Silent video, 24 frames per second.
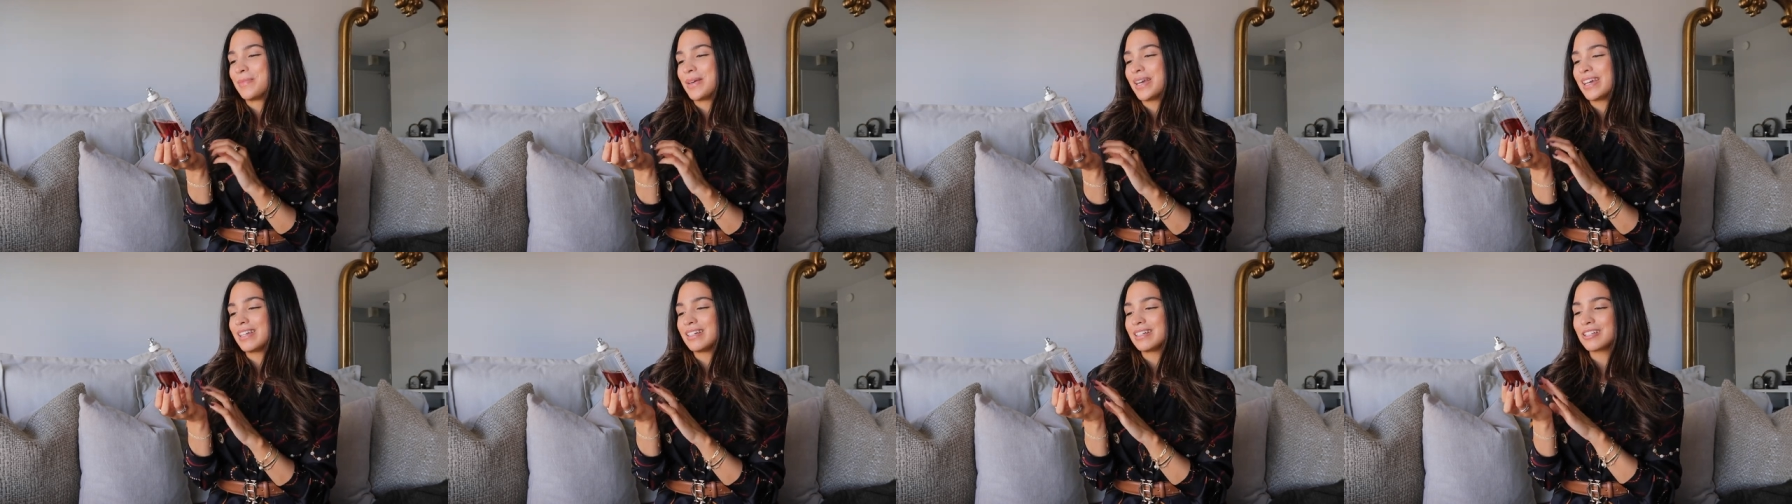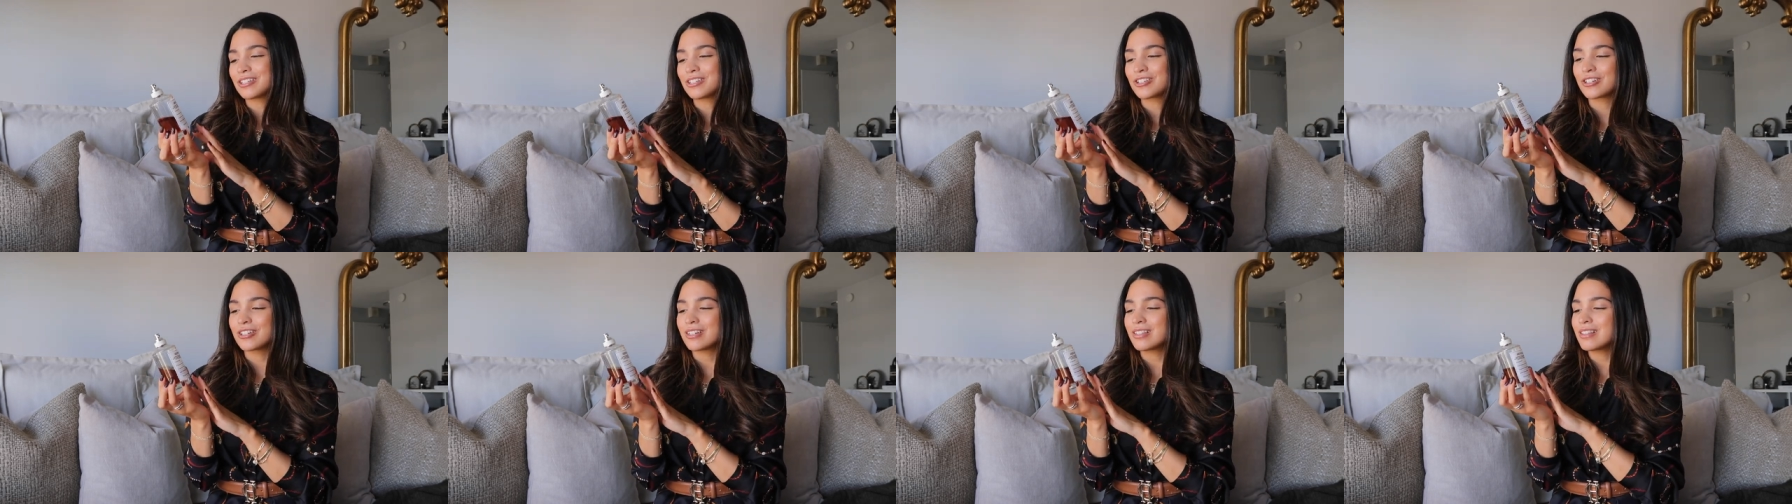and
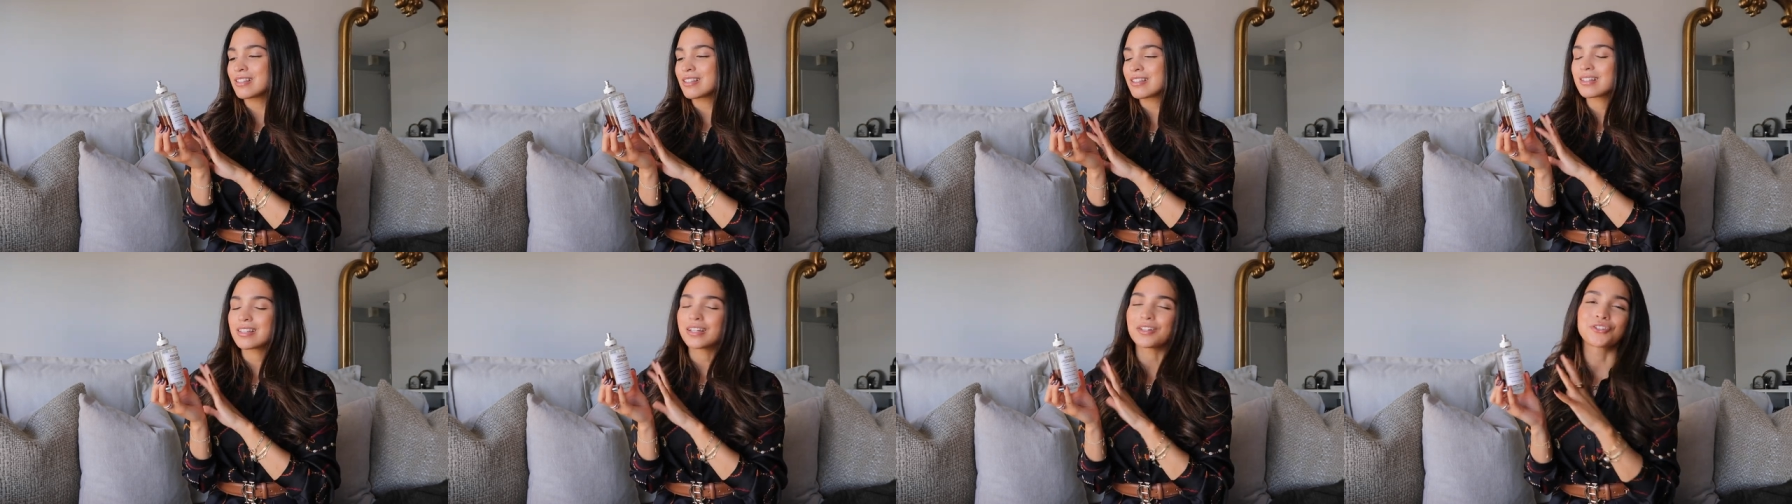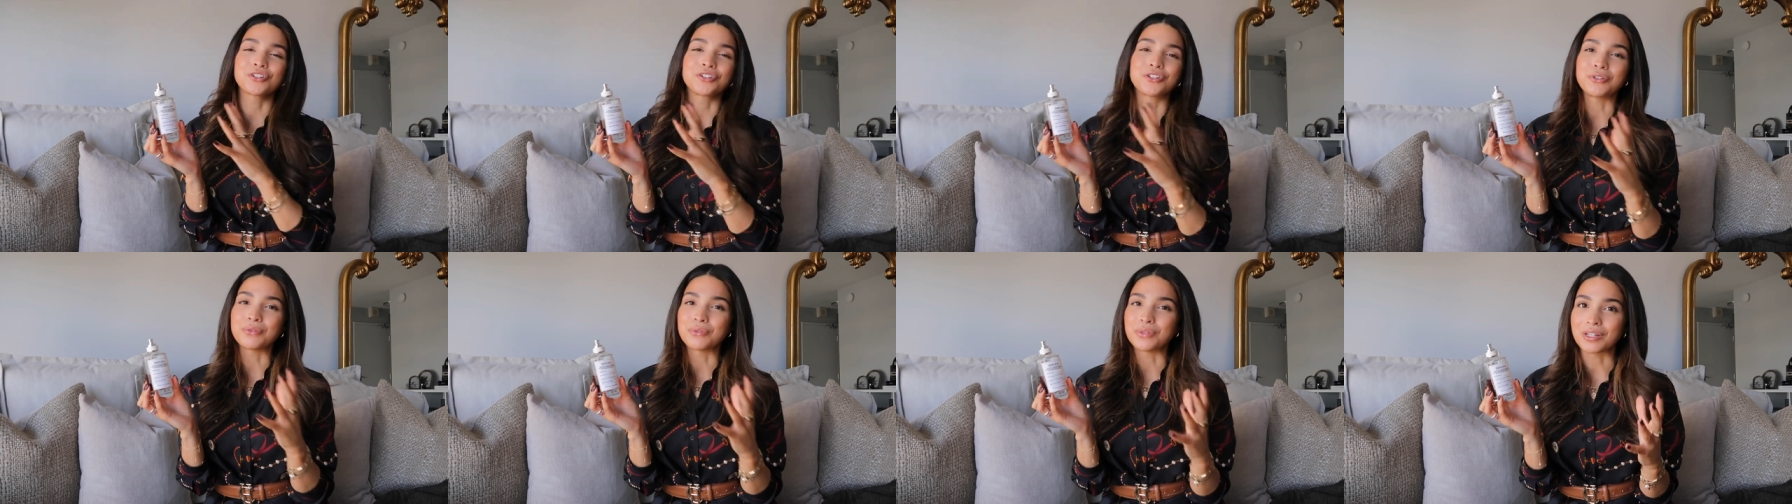it's just such
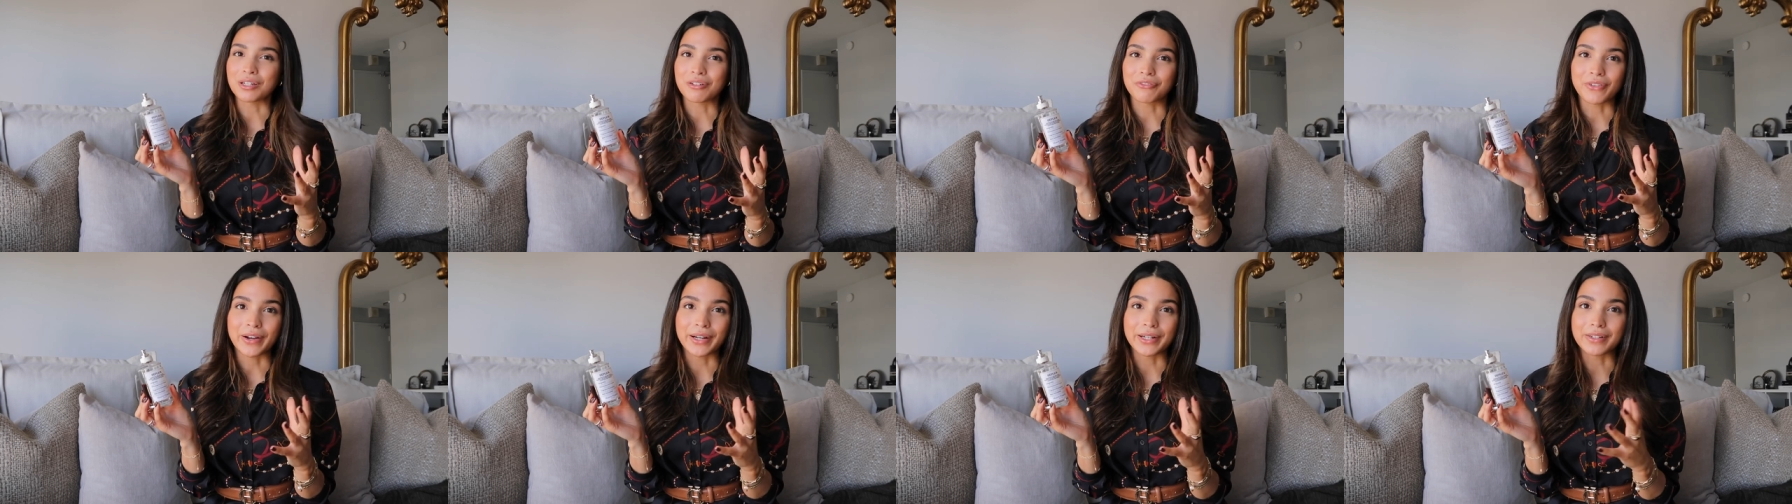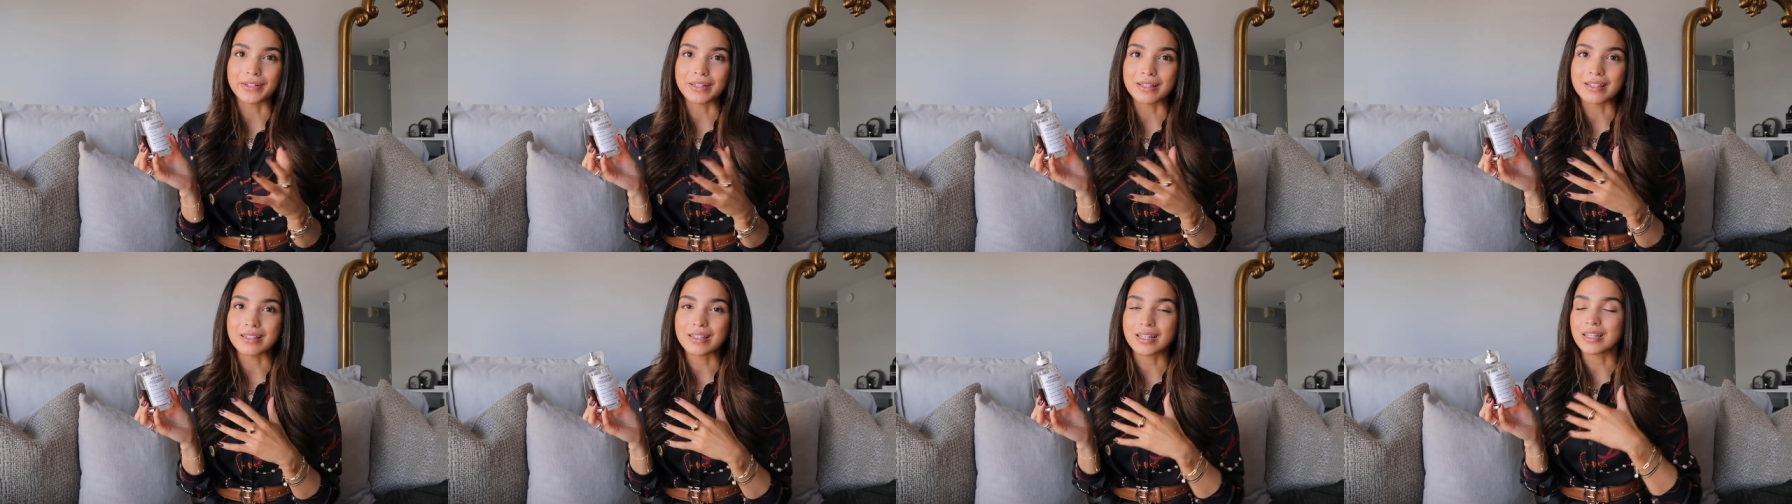a unique
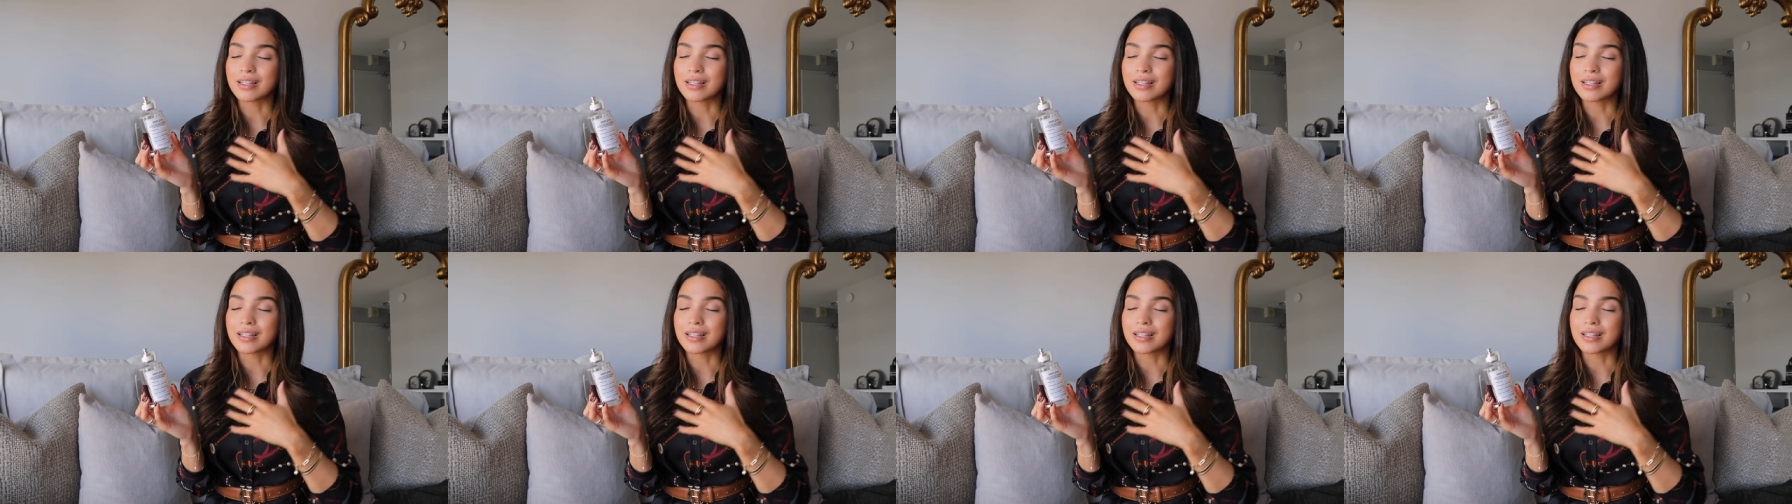fragrance.